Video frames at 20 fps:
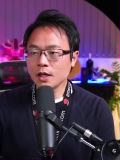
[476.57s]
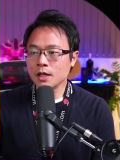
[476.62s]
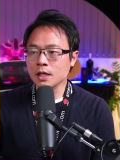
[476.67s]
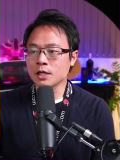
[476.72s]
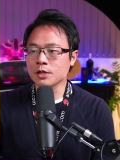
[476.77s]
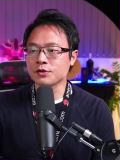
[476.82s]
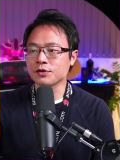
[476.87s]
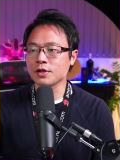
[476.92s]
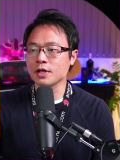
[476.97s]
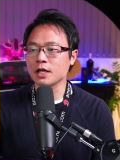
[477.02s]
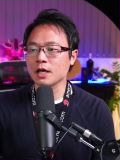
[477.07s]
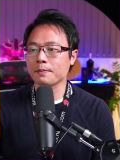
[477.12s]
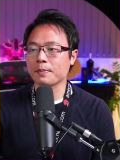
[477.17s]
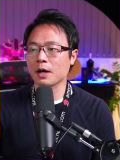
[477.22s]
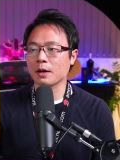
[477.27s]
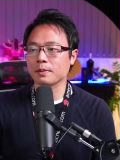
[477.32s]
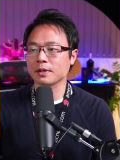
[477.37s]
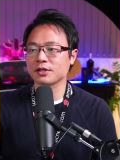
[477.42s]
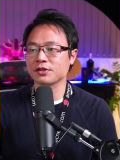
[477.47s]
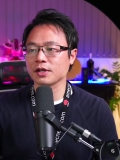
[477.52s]
is the
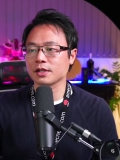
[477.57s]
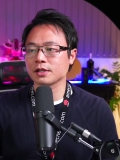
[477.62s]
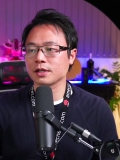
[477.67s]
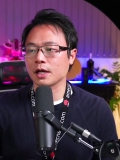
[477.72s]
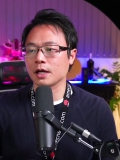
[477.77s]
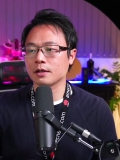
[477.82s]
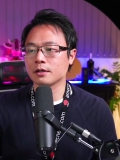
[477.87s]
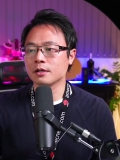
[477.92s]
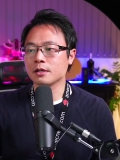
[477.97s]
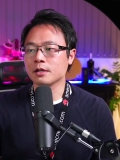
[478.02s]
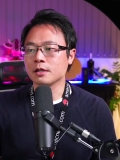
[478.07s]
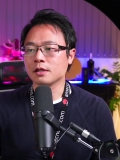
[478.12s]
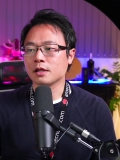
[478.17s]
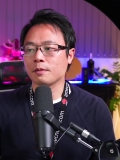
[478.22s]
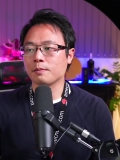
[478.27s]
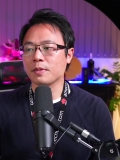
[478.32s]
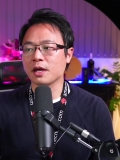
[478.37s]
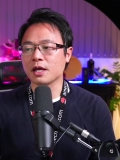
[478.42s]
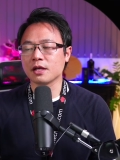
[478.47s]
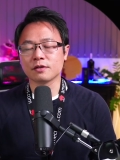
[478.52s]
public sector. That
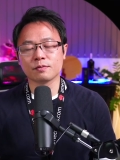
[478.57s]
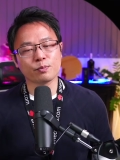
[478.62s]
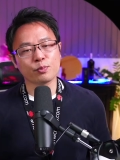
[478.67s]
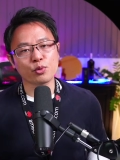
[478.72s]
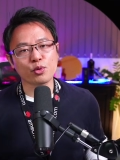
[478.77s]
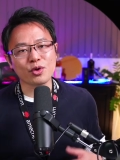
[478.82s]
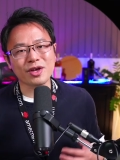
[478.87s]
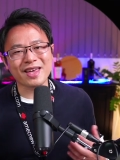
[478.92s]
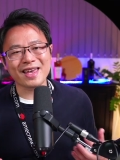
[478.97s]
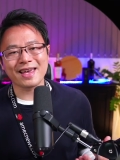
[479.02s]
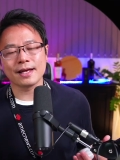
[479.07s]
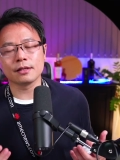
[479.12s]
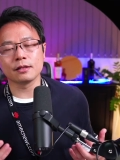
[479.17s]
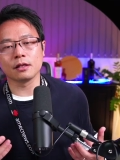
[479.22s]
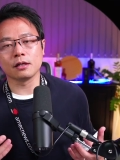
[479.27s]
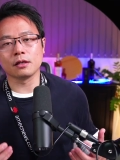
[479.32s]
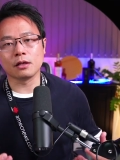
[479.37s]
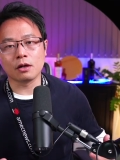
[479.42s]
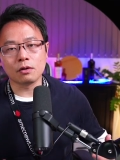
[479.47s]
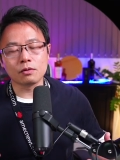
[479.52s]
means bringing the
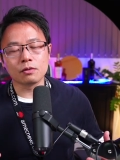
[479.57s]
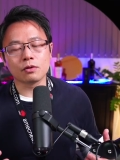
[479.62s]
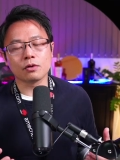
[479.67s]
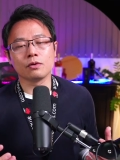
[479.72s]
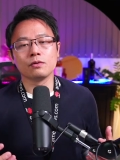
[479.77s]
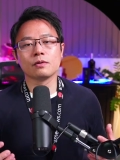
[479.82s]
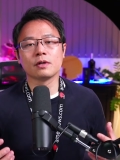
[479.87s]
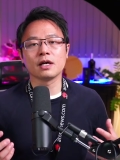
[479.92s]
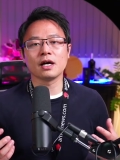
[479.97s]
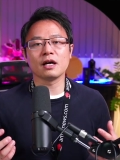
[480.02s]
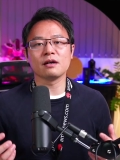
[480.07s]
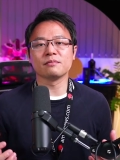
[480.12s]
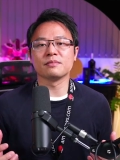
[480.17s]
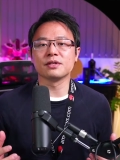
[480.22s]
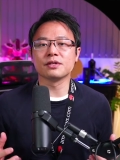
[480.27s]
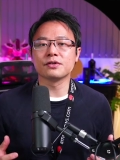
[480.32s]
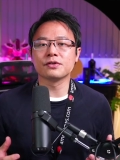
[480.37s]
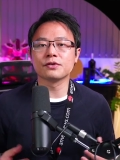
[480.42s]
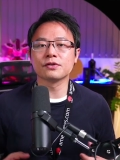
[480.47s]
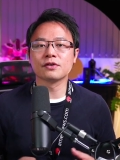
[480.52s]
local
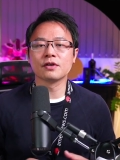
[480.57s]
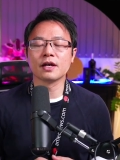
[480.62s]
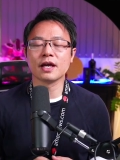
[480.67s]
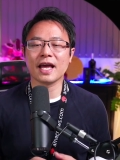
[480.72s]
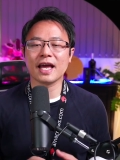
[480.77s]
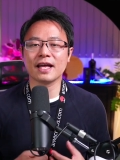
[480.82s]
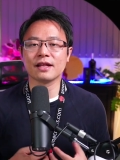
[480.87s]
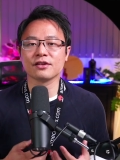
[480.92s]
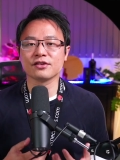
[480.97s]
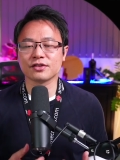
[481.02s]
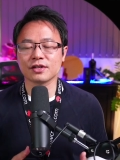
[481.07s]
governments and the